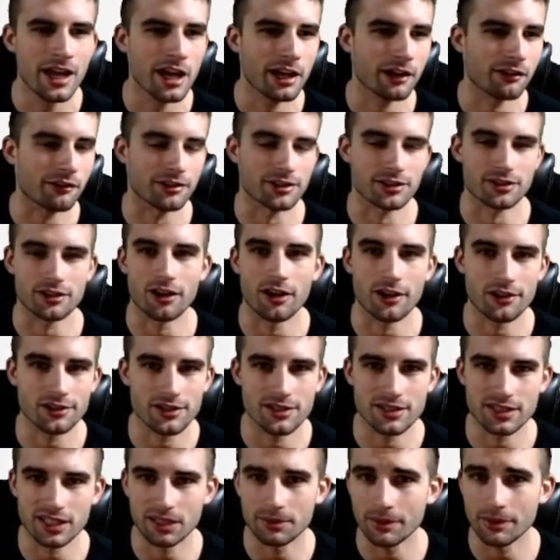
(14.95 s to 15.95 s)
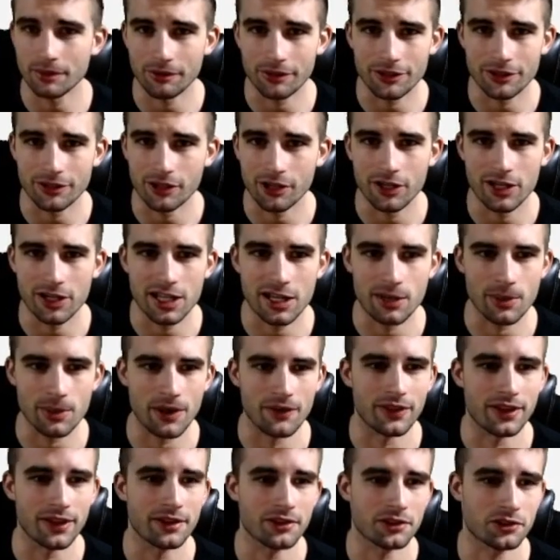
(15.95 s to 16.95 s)
Chris Carson's going to be returning. We
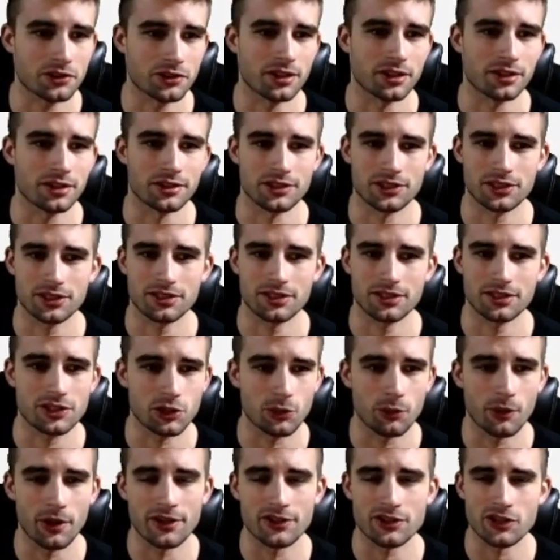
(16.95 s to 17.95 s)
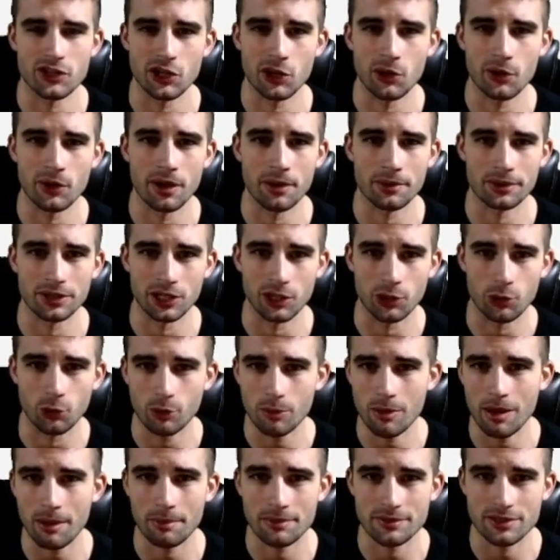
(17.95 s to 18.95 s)
have the interesting situation going on with the
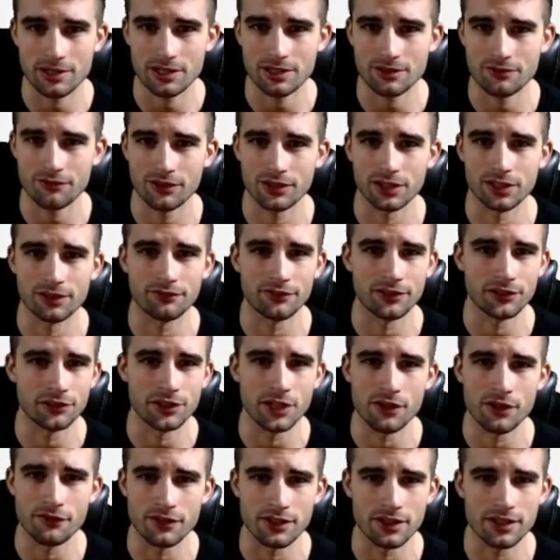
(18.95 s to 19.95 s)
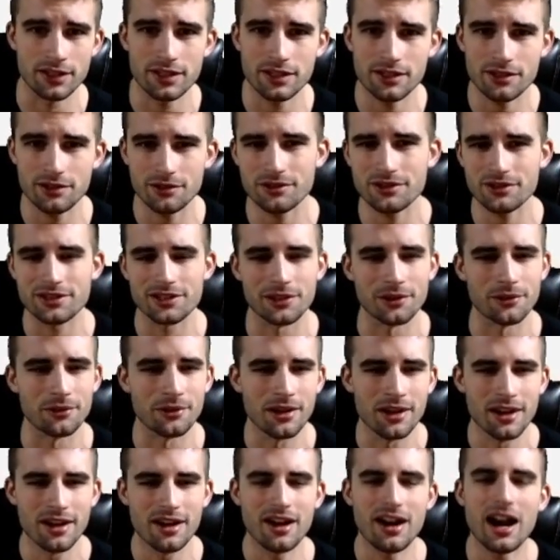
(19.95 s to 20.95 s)
quarterback position for the Philadelphia Eagles. So
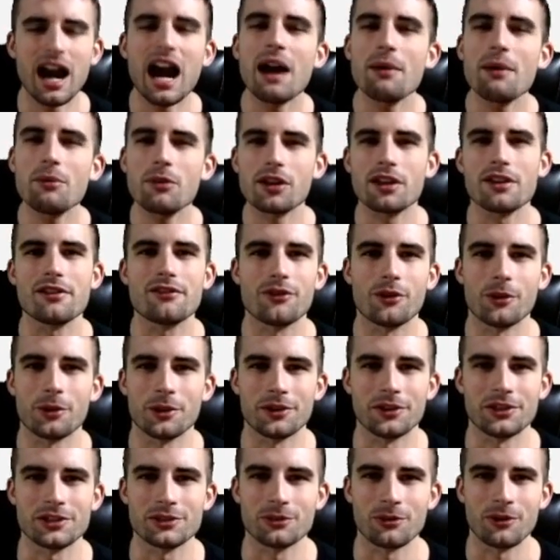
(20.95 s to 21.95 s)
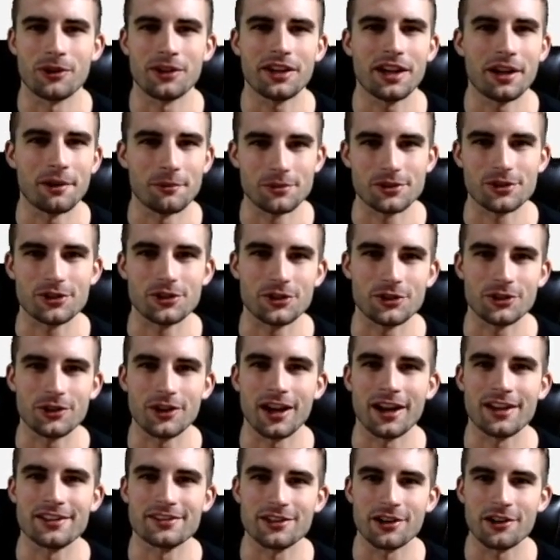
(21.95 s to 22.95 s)
I'm looking forward to this one. I'm sure you
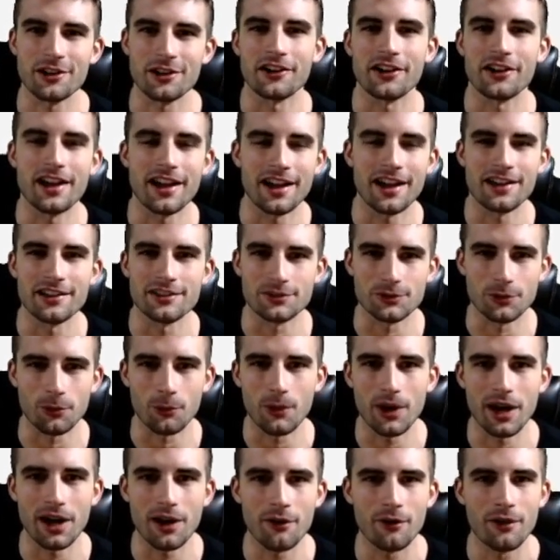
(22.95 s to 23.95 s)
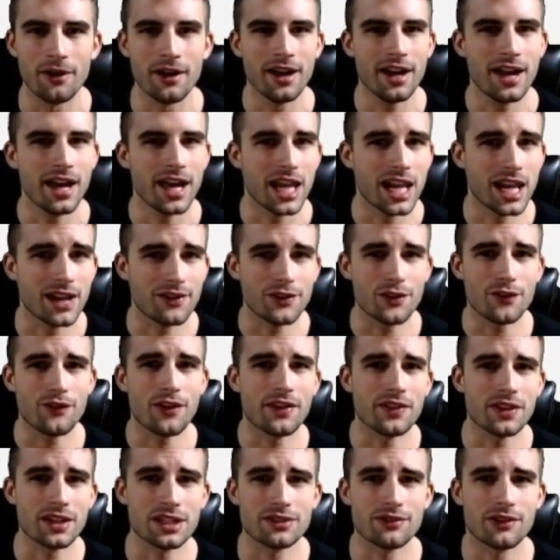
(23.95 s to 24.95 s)
guys are as well. And if you
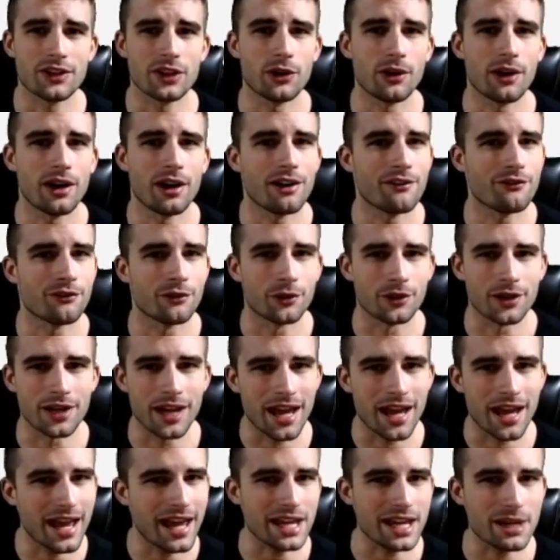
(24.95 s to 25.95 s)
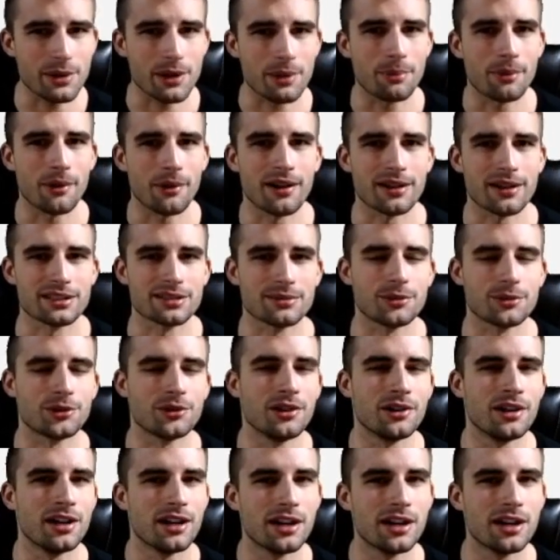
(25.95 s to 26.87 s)
find this video helpful in any way possible,